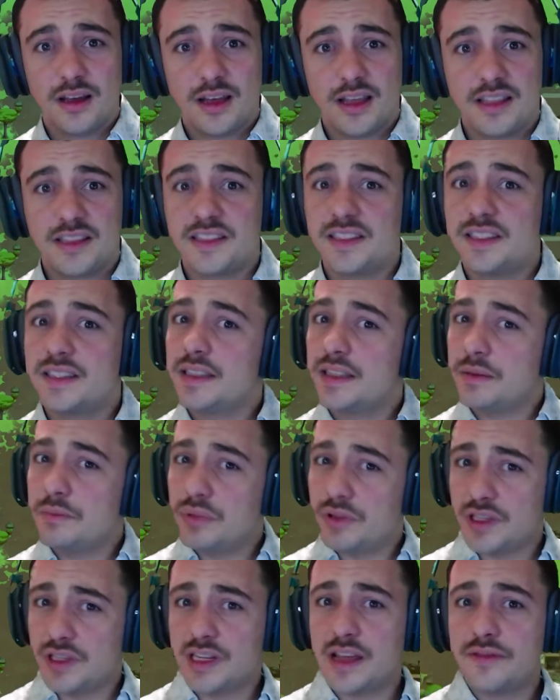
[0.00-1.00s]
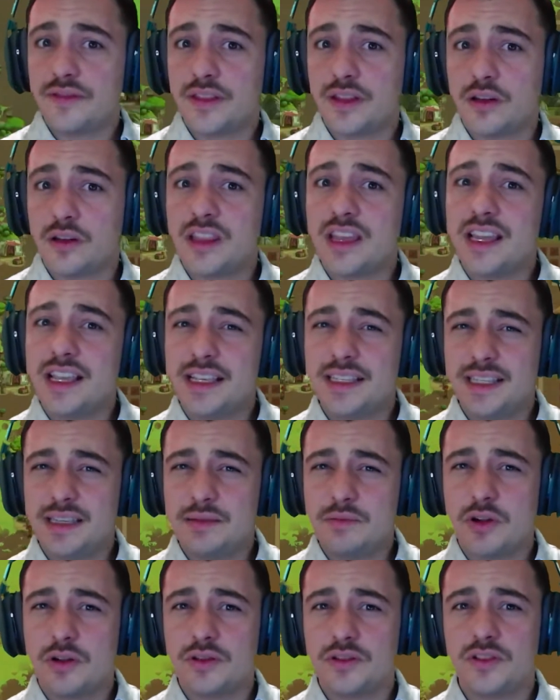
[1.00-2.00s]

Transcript: It's Simple enough that on the easy modes,